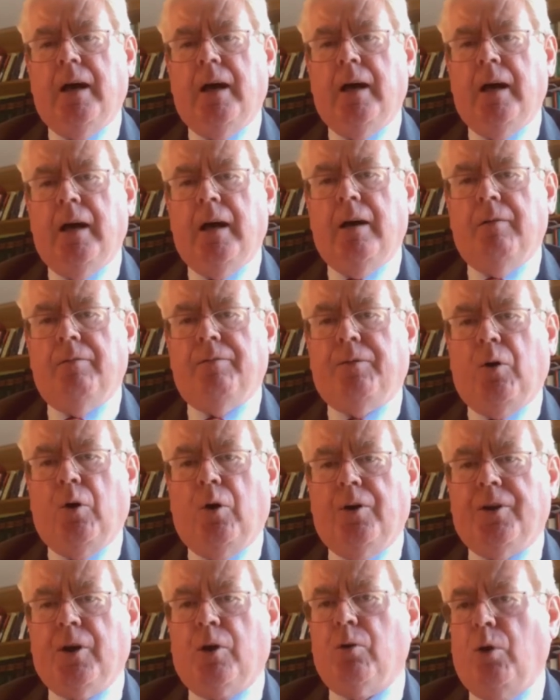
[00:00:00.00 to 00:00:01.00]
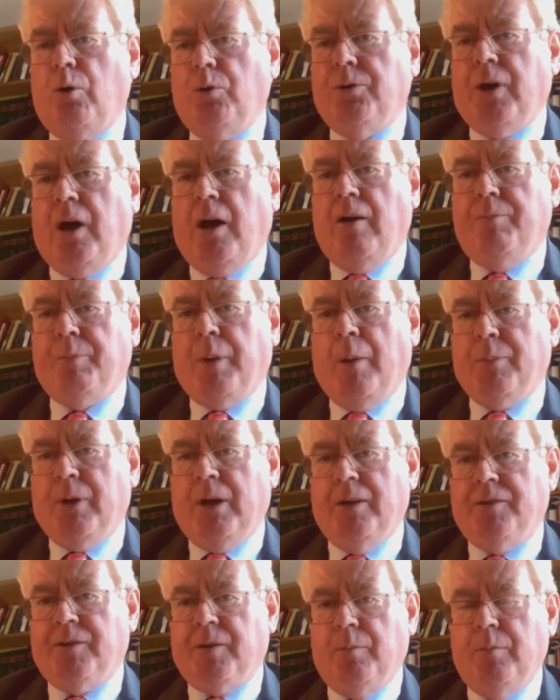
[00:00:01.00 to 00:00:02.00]
for the growth of
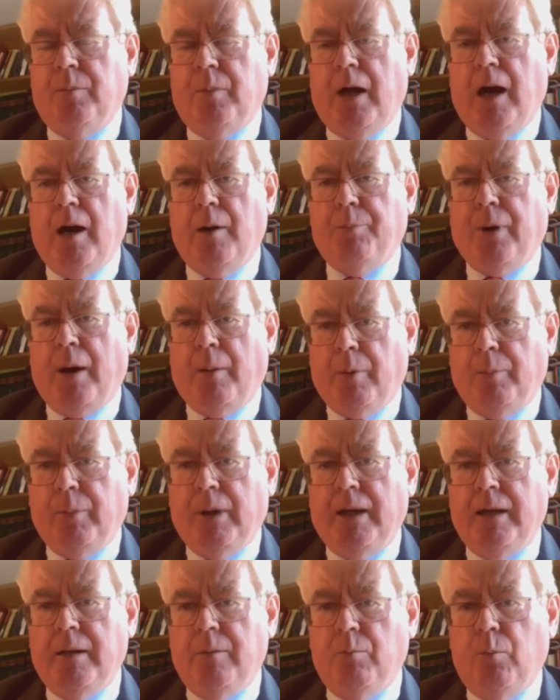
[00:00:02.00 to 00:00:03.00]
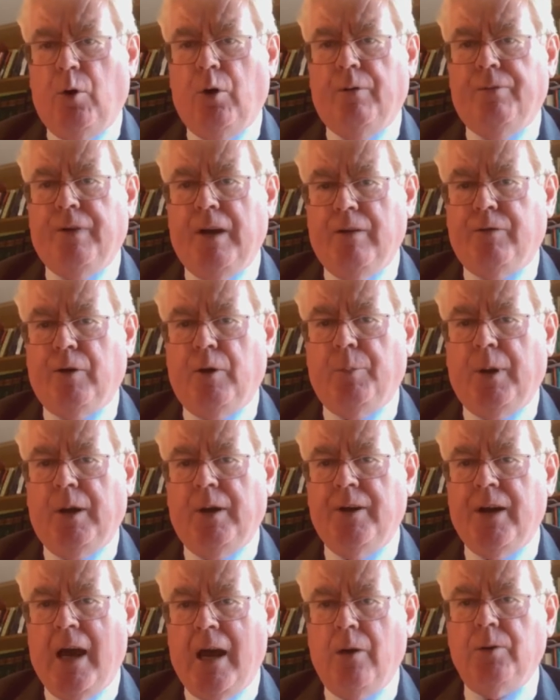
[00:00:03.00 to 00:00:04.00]
populism are probably more
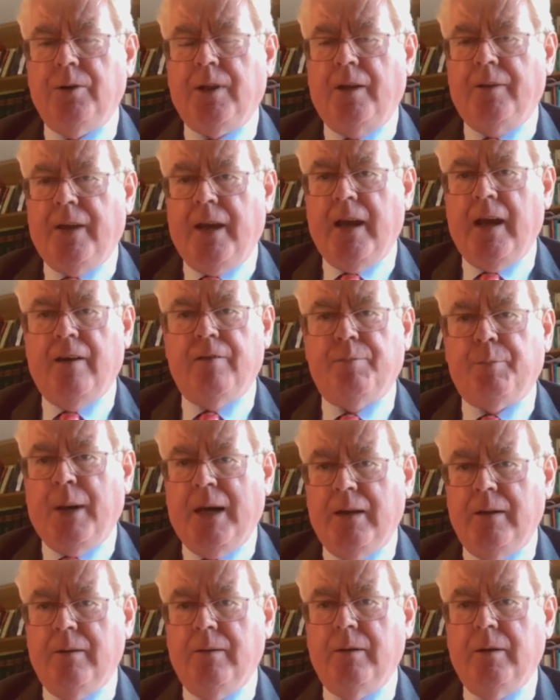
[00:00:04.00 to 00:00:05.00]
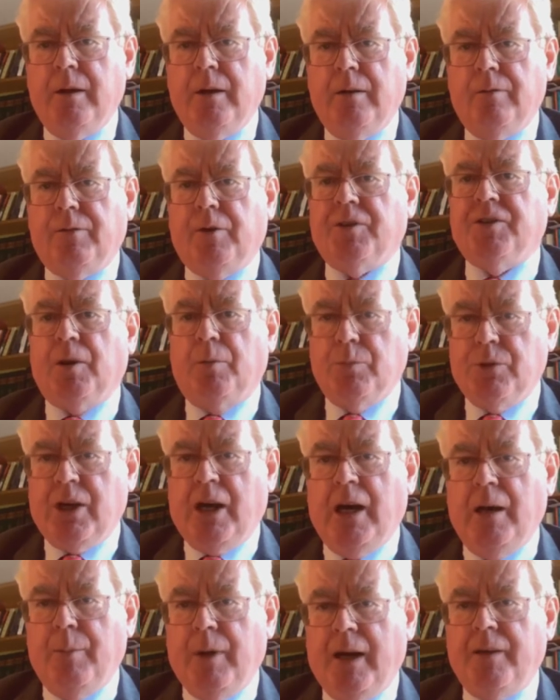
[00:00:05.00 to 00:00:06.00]
favorable now than they have been for some
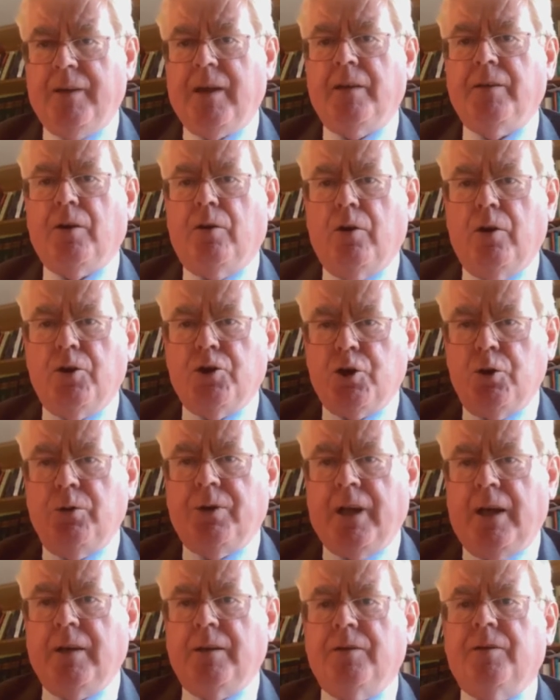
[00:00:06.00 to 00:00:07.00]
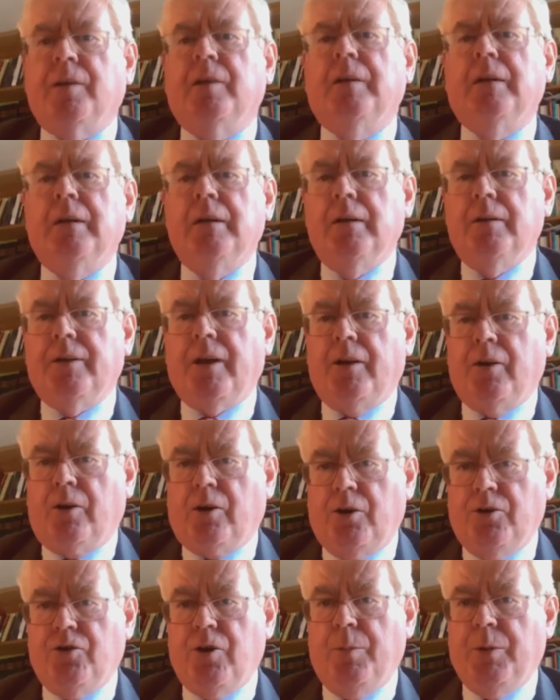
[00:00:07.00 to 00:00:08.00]
time. And I think there are two things that
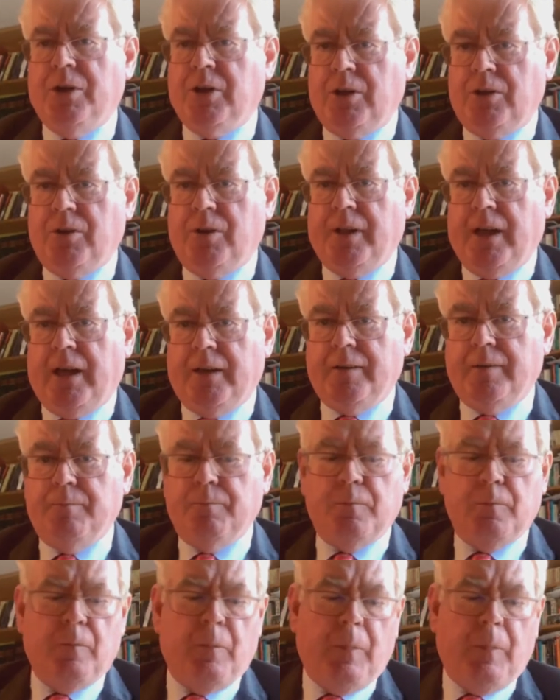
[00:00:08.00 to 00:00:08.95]
are contributing to that.